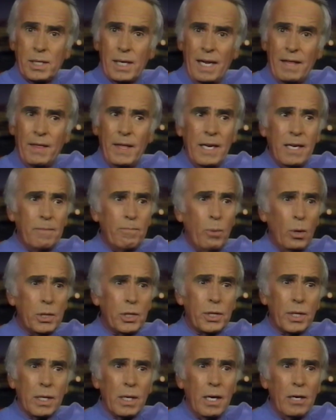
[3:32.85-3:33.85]
I think it puts
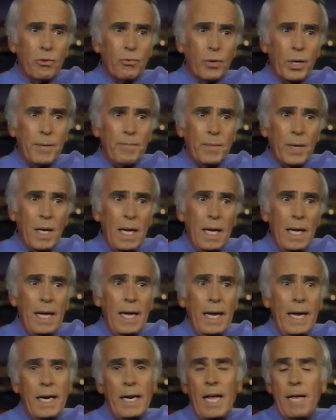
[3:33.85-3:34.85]
the country
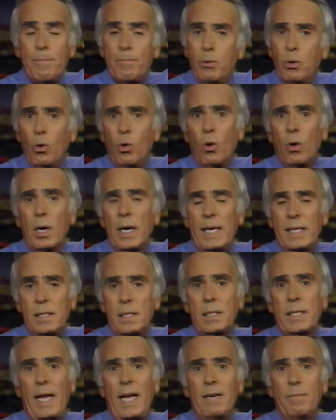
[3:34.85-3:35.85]
in a poor and
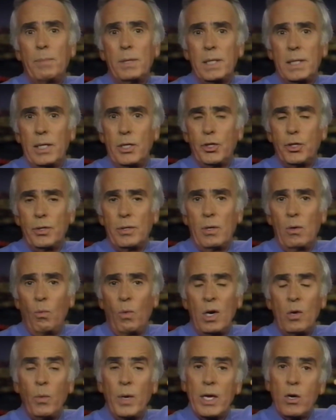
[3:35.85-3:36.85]
sad position
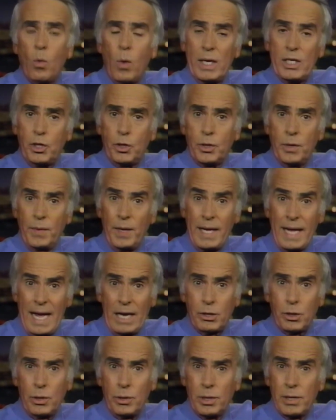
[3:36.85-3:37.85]
when we question the
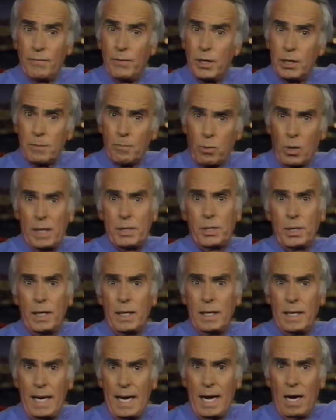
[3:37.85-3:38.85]
actions of this
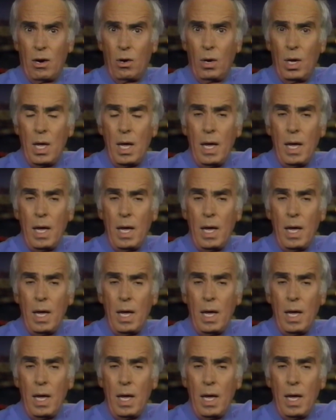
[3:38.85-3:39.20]
president now